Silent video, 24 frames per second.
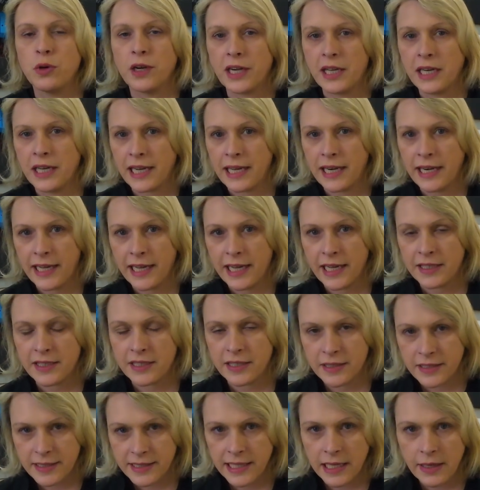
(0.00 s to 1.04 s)
we're going to
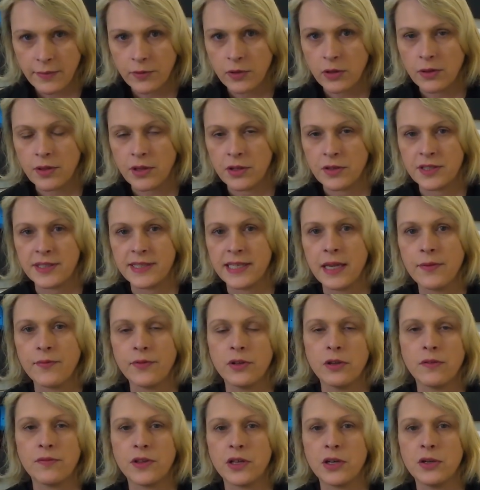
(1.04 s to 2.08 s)
connect seven of, the,
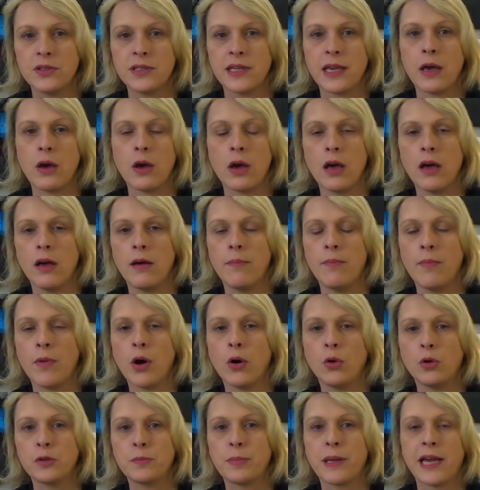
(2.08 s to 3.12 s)
seven of those um,
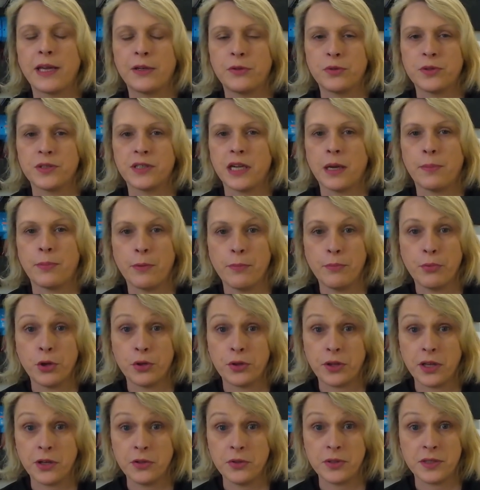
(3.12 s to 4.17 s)
old panels up and
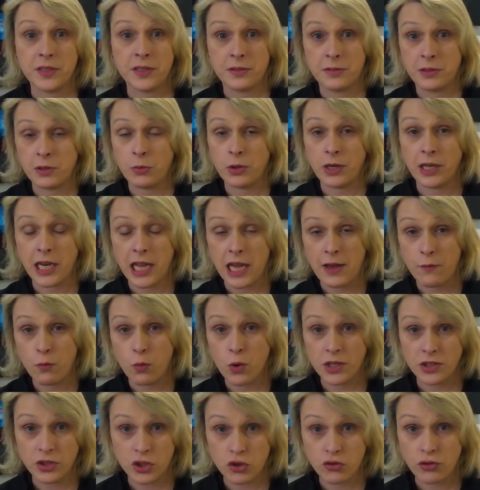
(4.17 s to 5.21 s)
put those. So we're going to have
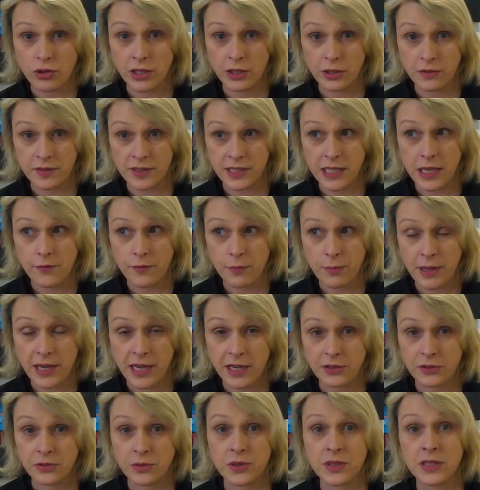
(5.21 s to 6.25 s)
one string of seven
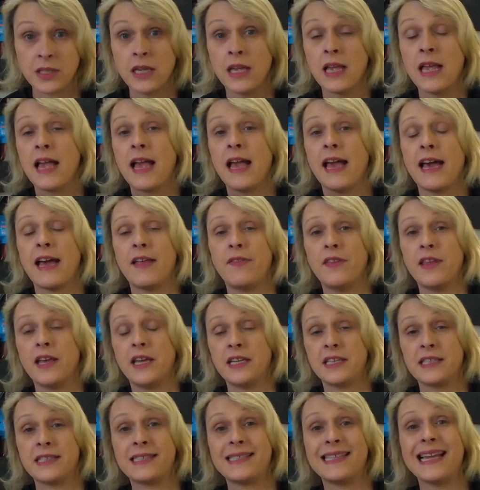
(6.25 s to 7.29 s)
panels and
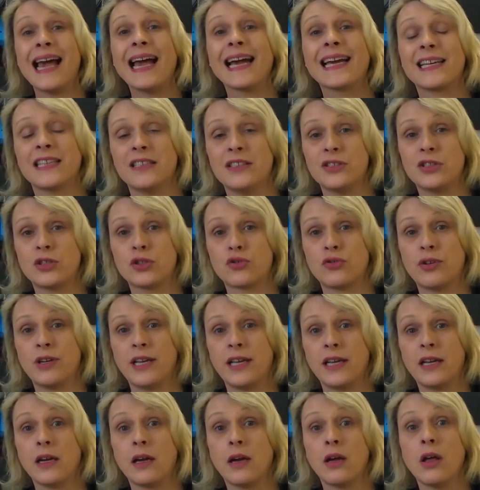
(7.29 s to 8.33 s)
then a second
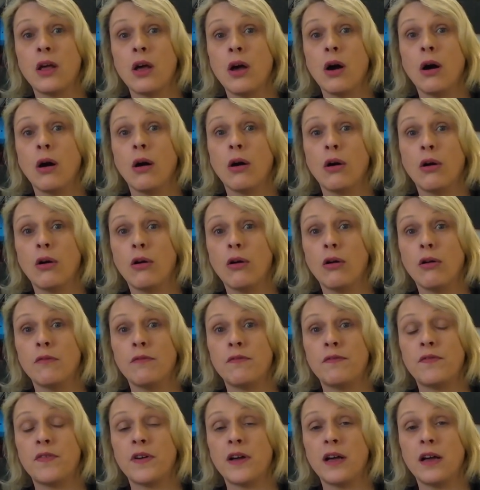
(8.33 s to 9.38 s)
string
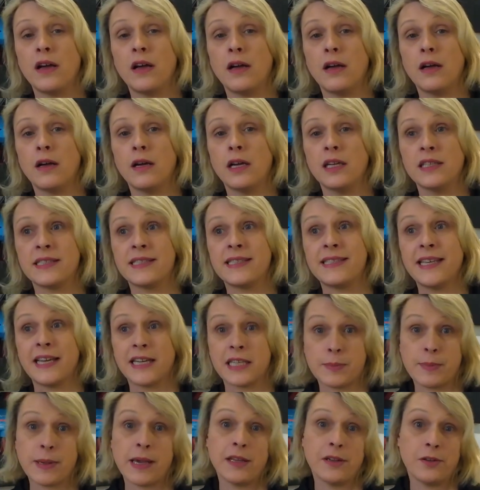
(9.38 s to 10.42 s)
of uh,
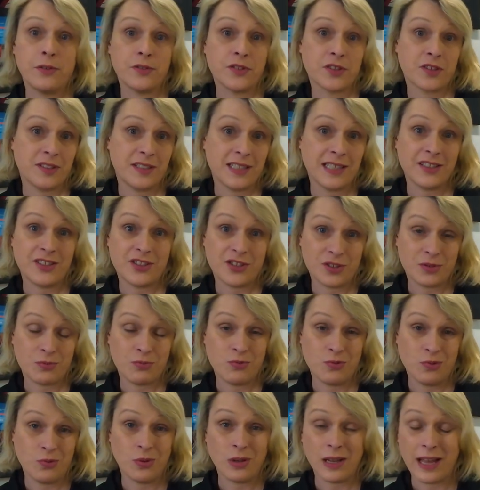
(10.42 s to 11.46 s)
six panels because that's just
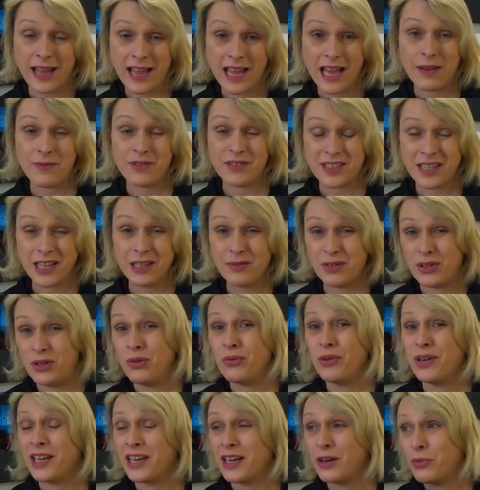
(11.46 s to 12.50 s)
all I have. It's kind of
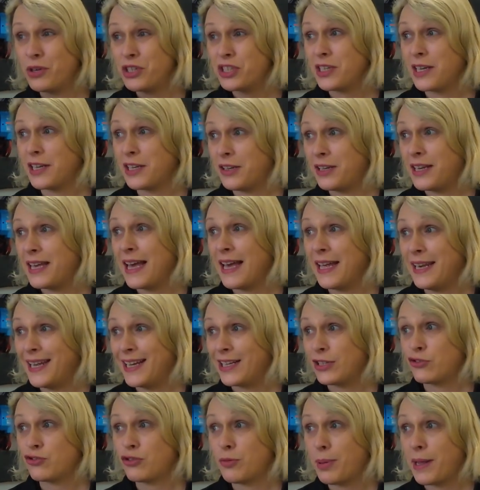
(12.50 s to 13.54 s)
annoying. I wish I could get an
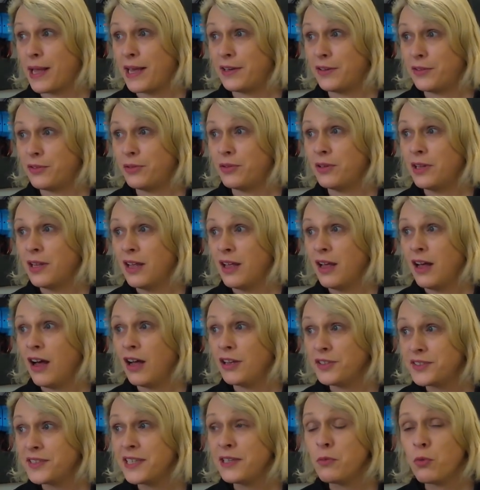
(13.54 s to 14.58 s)
extra panel.
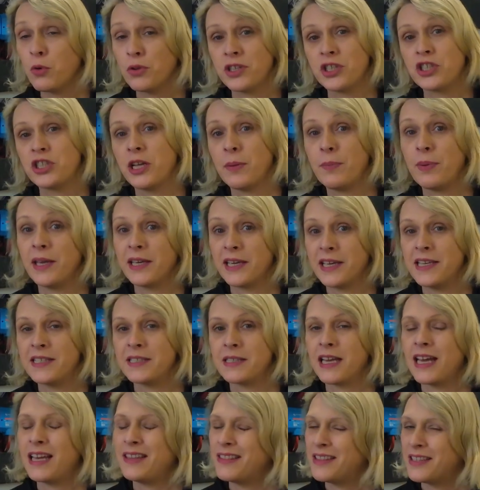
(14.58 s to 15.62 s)
I'll see what the shipping is.
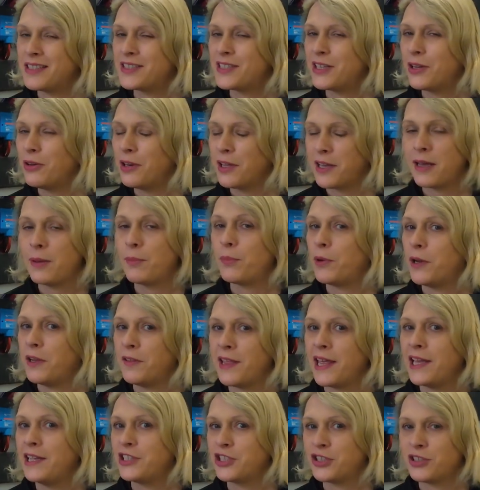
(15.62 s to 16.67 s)
Uh, the solar company,
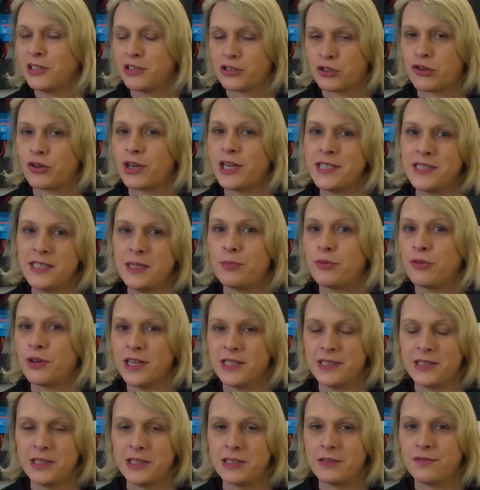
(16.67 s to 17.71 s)
they charge crazy
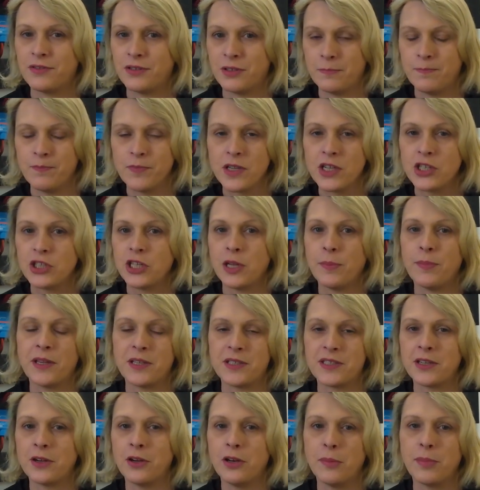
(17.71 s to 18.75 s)
prices for shipping
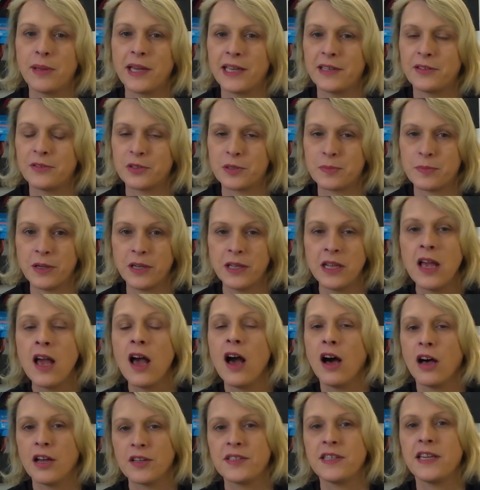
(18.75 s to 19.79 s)
solar panels, but
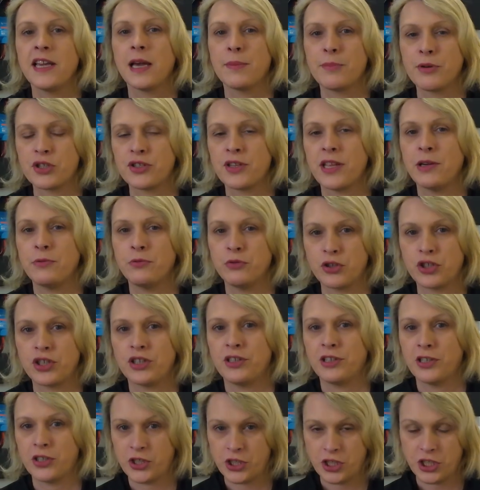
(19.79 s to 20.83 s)
I'll see how much they will
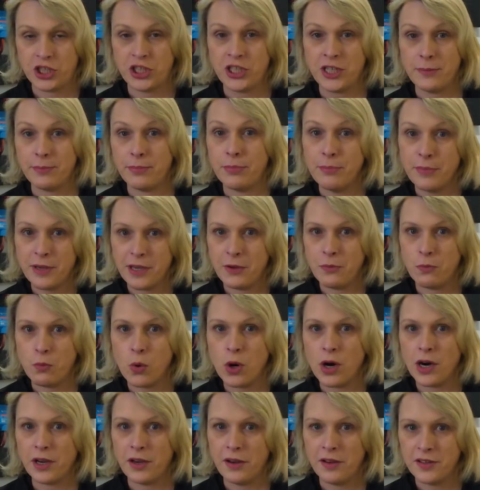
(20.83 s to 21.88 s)
charge to ship me
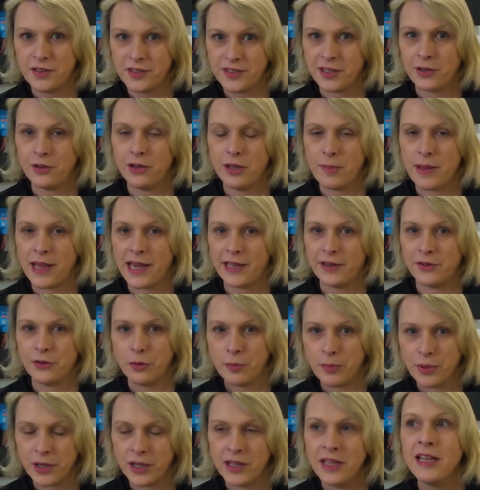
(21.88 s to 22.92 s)
one solar panel.
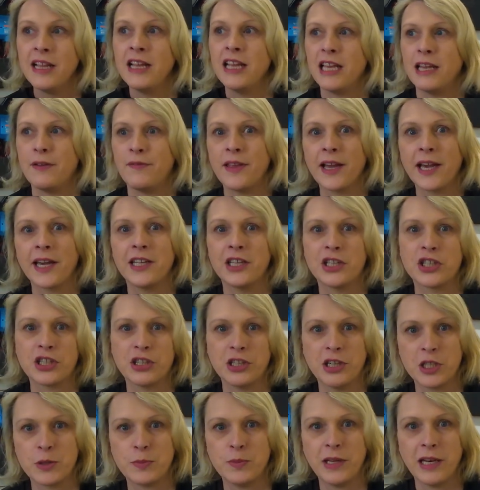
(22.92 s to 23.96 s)
But if they're going to
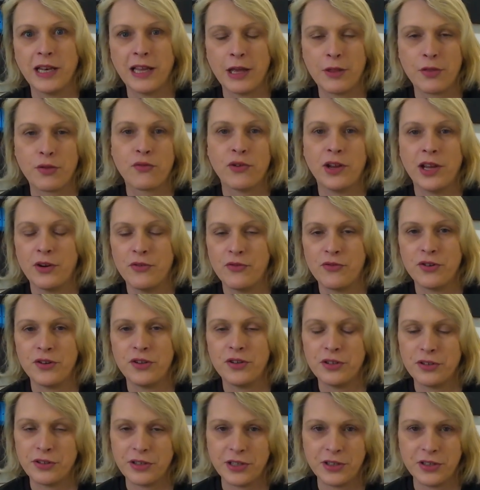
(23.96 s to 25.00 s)
charge me like 300
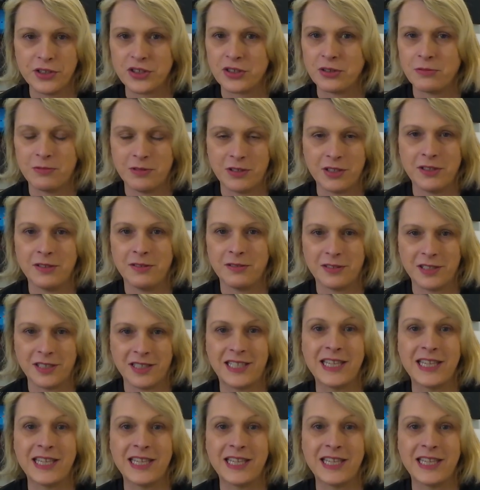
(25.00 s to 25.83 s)
euros to, to, to